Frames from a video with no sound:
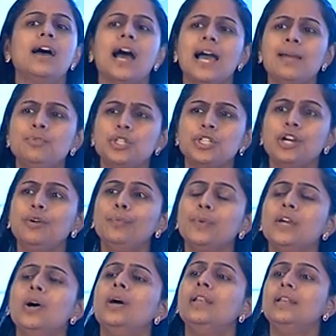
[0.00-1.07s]
I'm sure
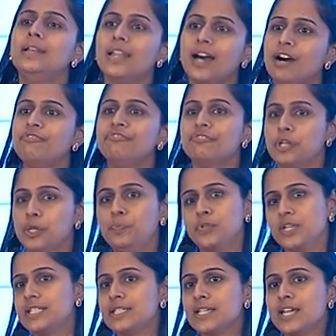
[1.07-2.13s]
we all love
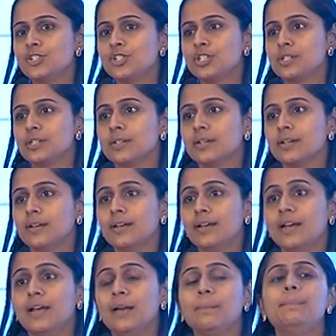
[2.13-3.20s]
appreciation,
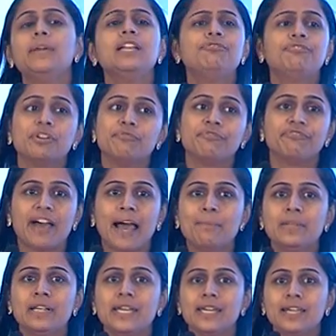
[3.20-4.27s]
be it from
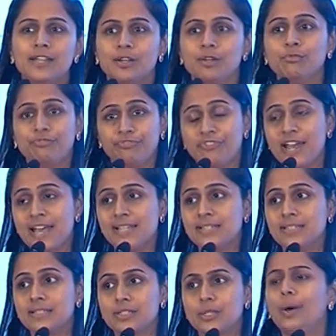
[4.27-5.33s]
family,
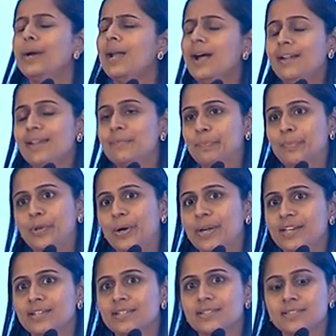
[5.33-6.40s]
friends, or our
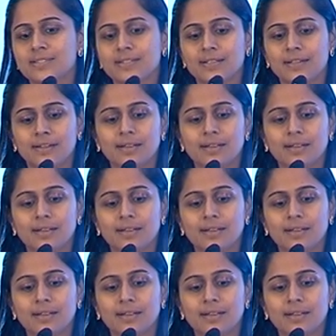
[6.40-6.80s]
employers.